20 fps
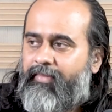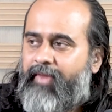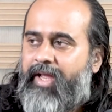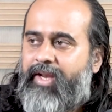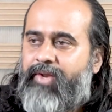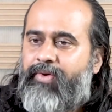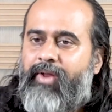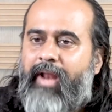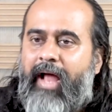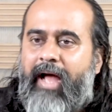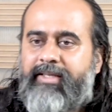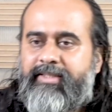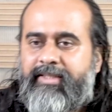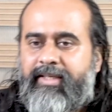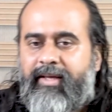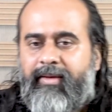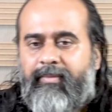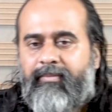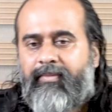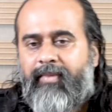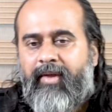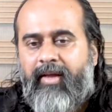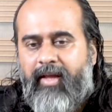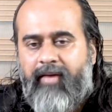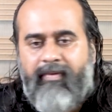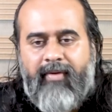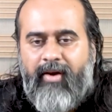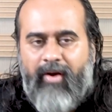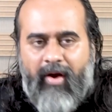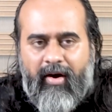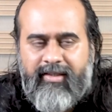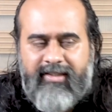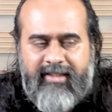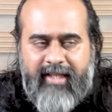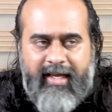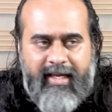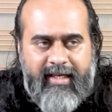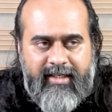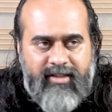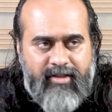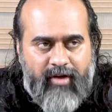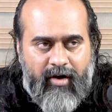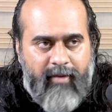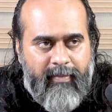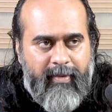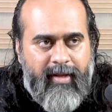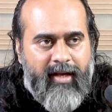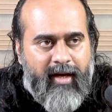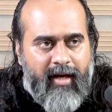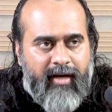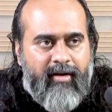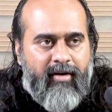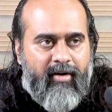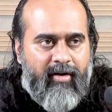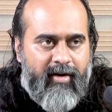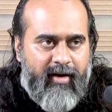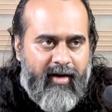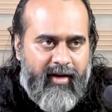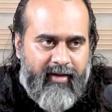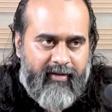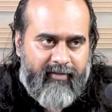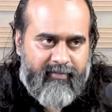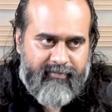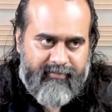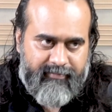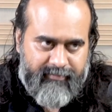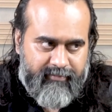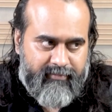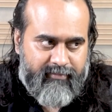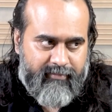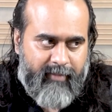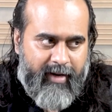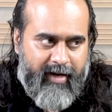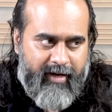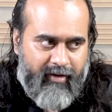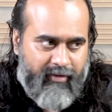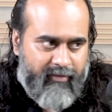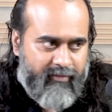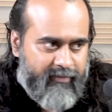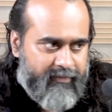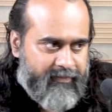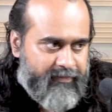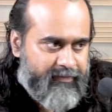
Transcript: and you will ask him, he will not say he is not being ungodly, mind you.